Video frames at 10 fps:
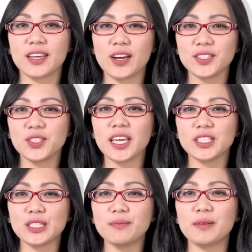
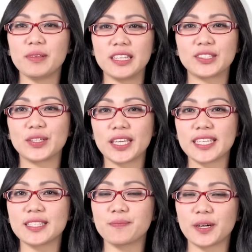Conjugation may be the
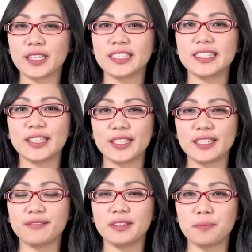trickiest part in
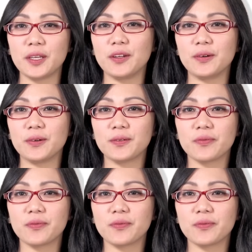learning Filipino,